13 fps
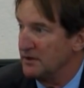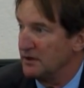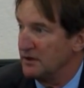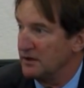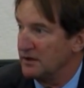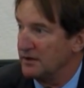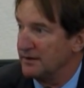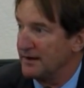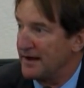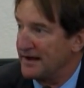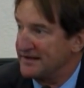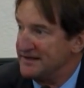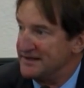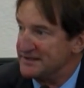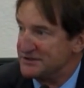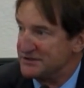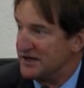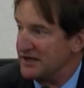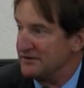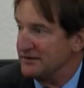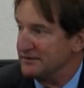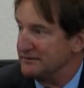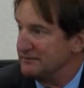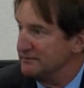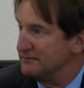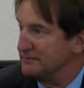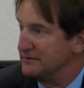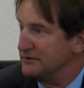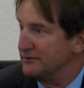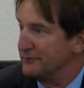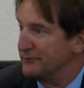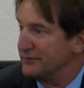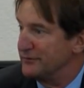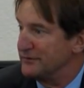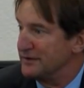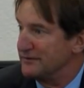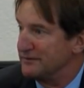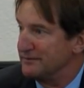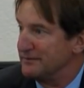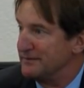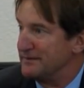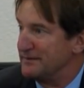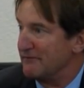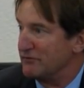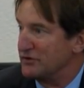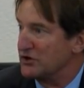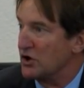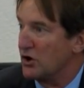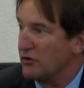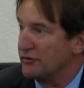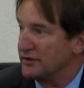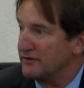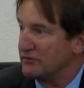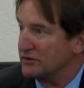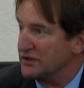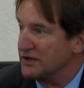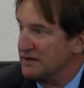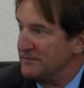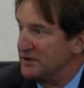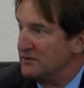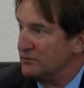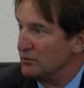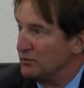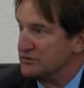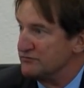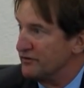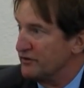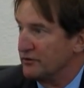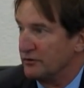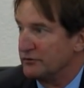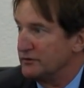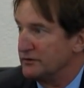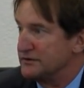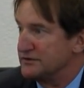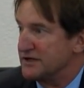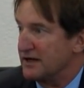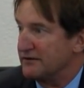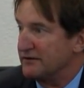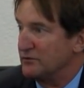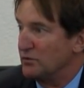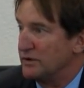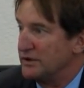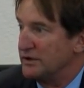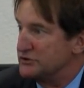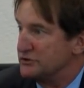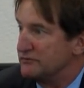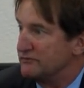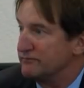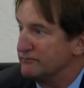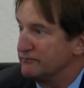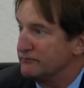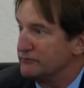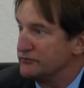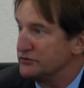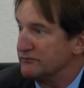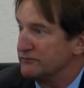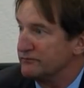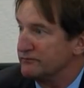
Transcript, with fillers: Uh, I can't say that, you know, that every call that ever came in was funneled exactly the way it should have should have